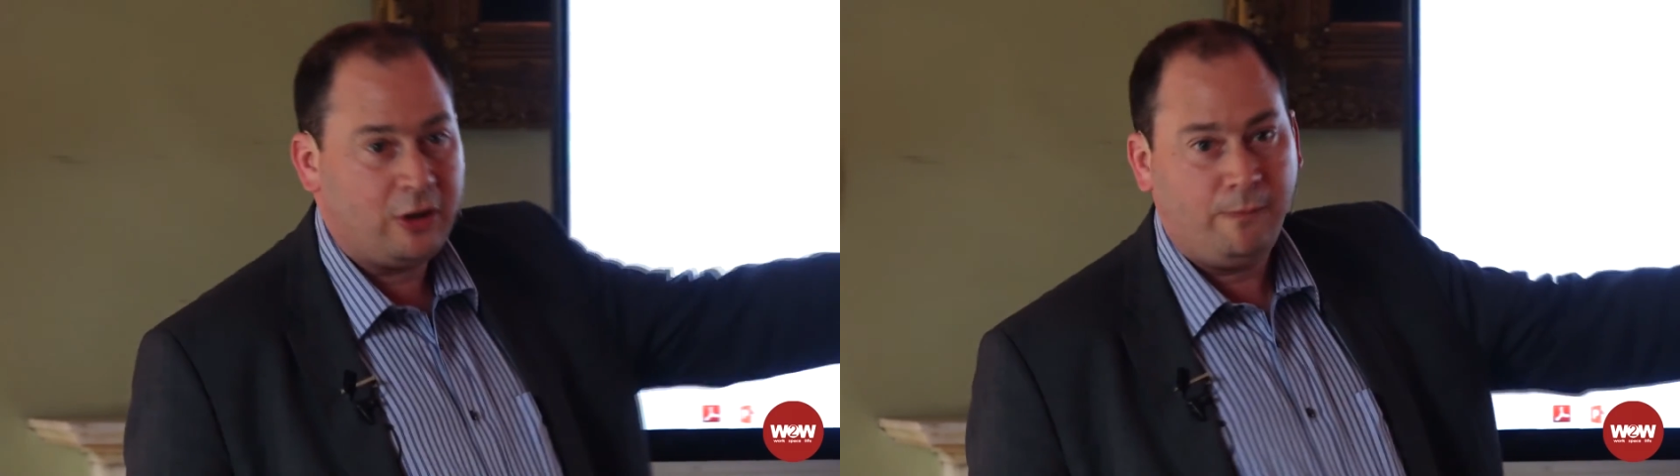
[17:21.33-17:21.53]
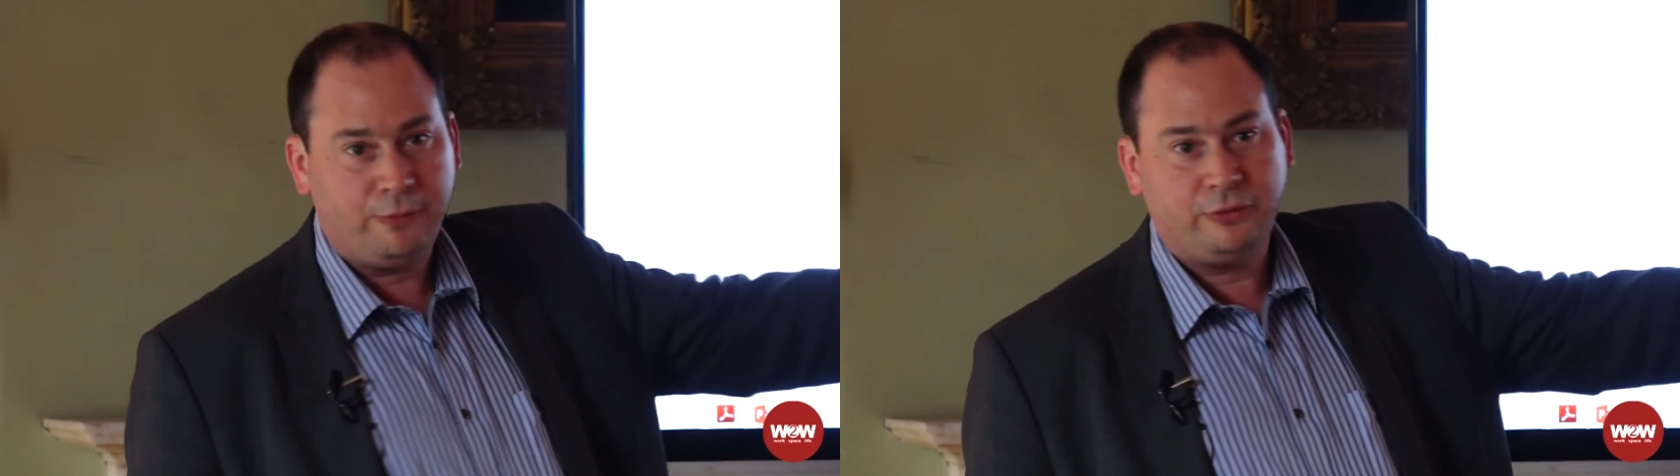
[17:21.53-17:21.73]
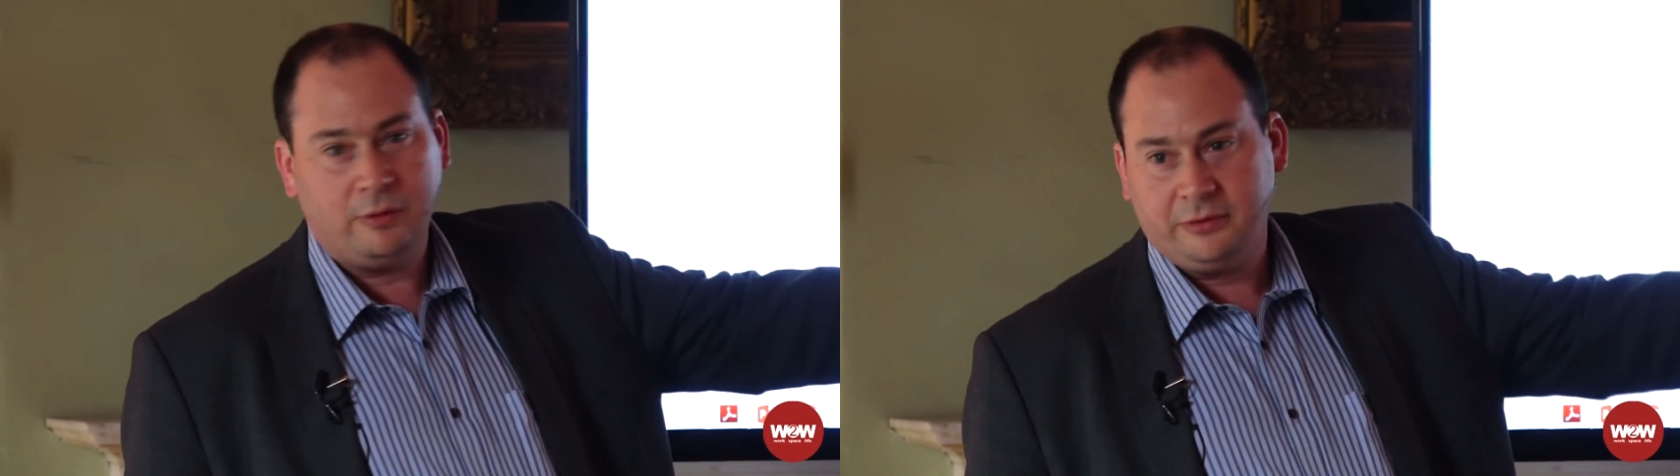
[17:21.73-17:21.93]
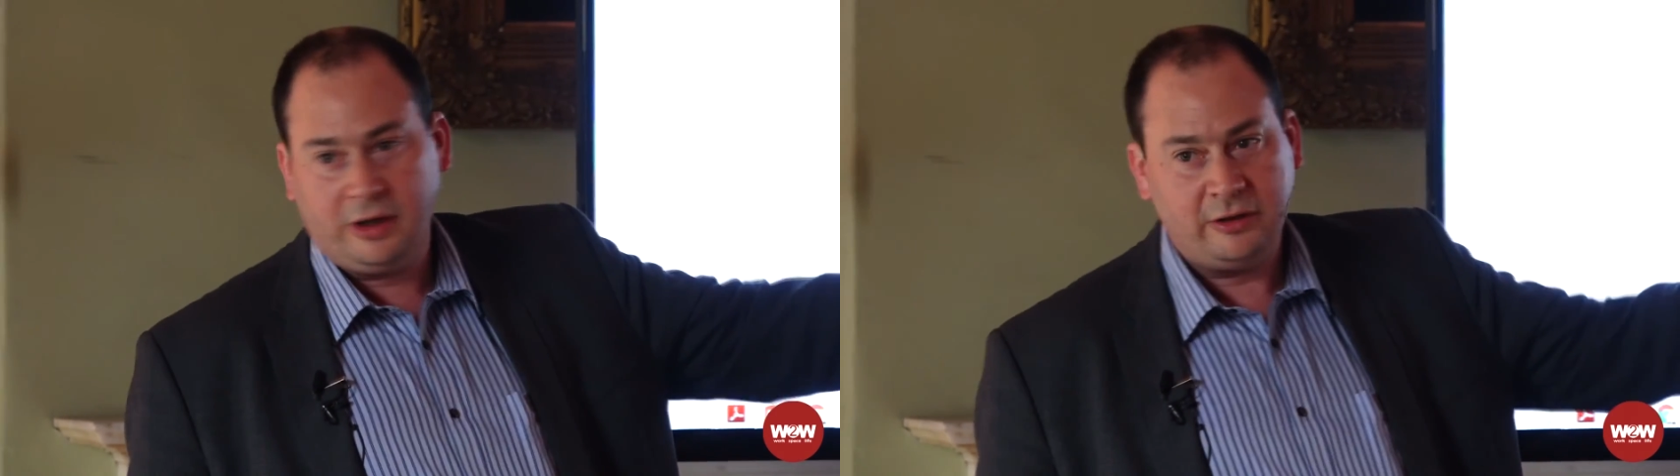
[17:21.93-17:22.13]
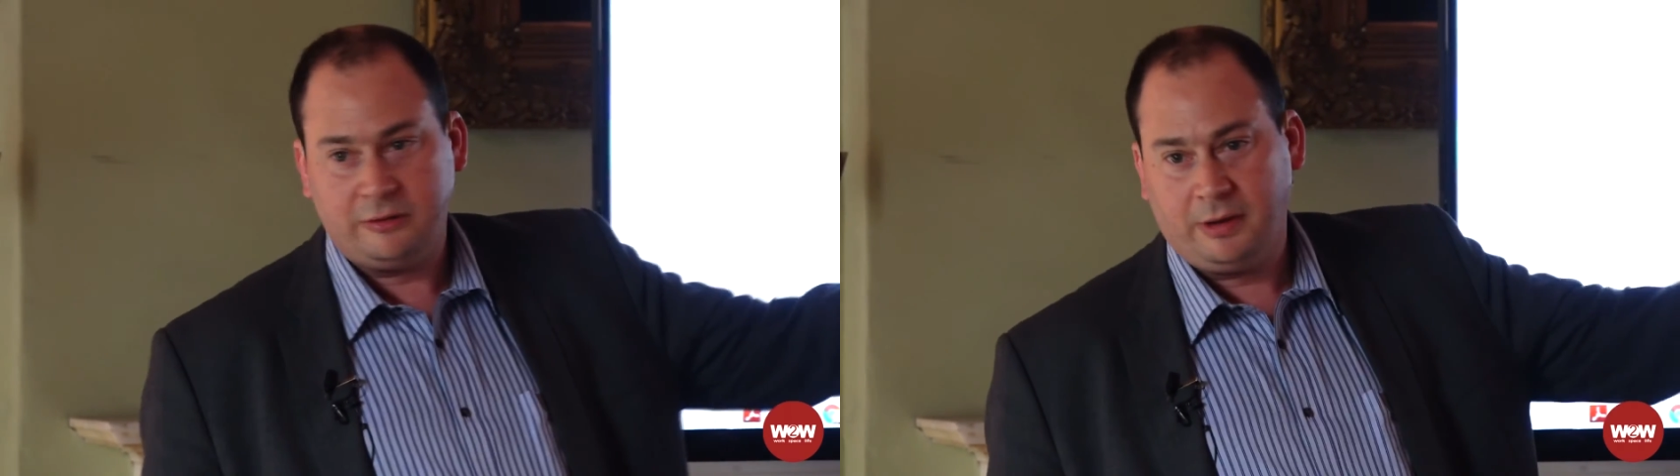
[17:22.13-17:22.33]
conference rooms that
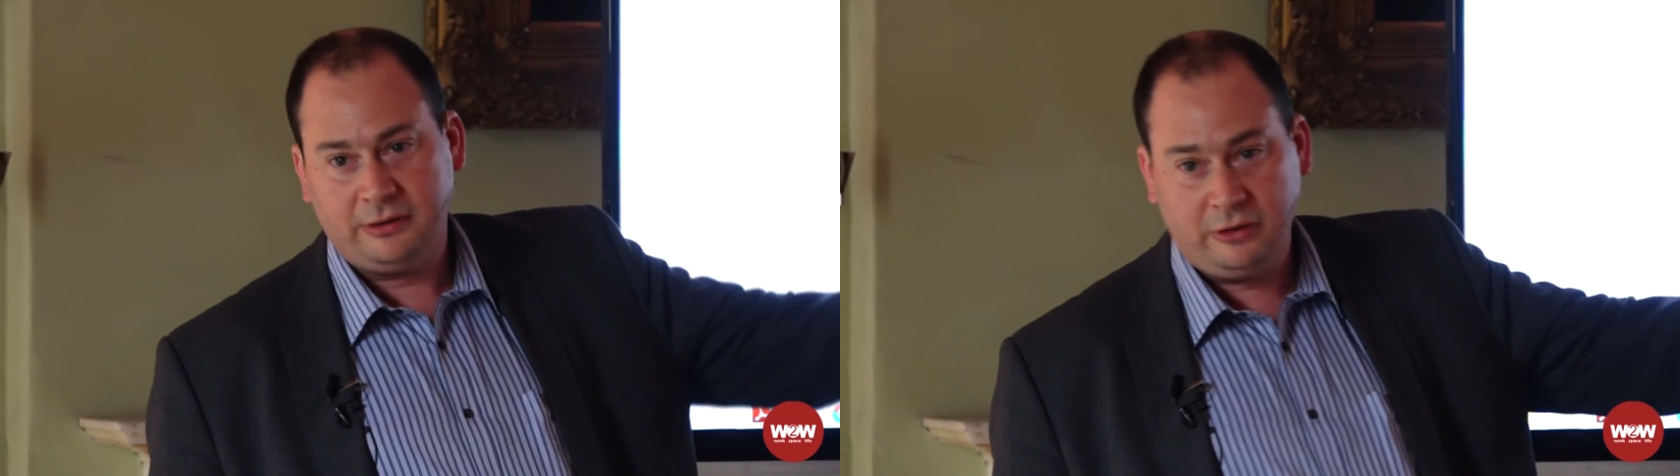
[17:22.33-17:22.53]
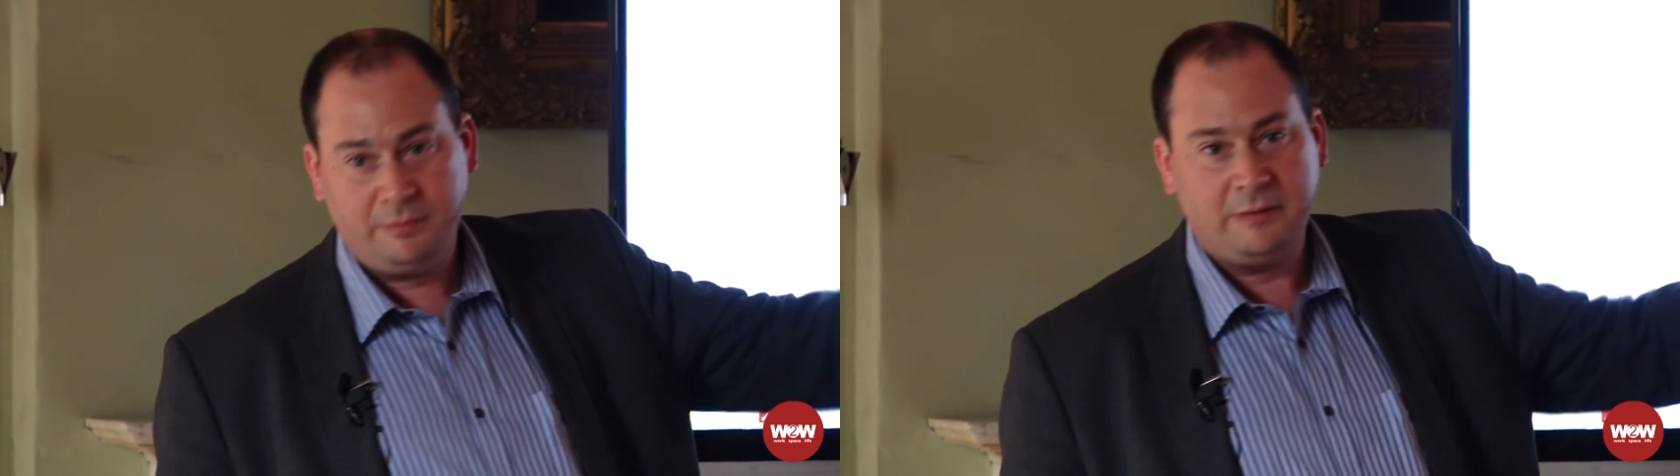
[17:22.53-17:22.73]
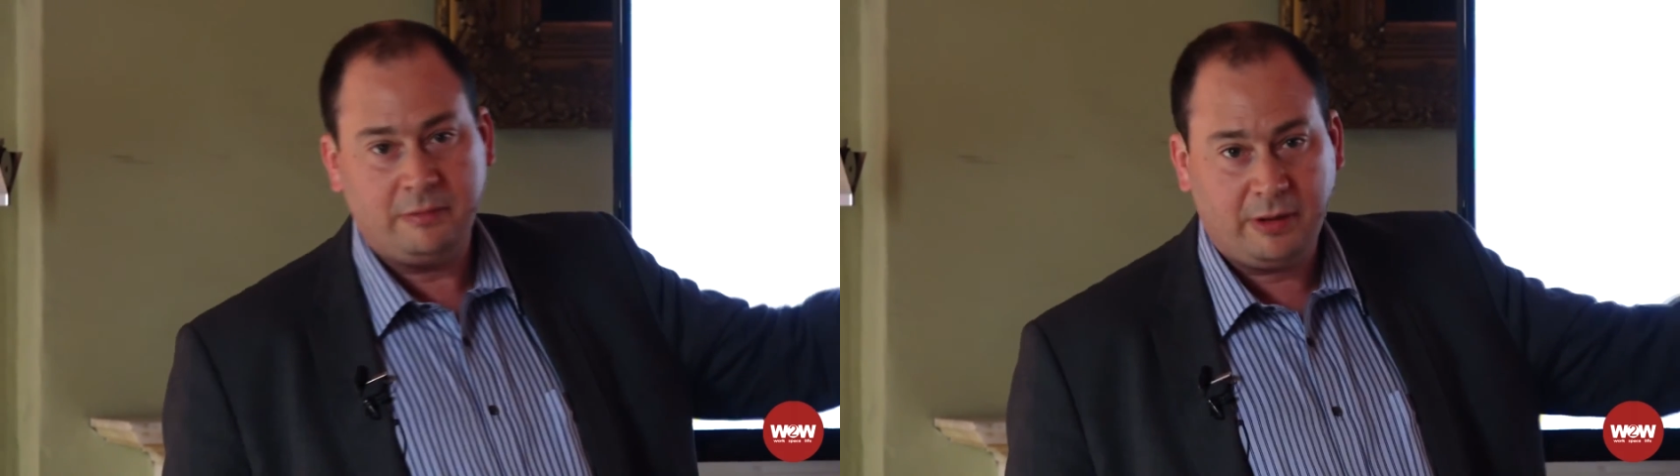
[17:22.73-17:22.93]
are used by 2 people,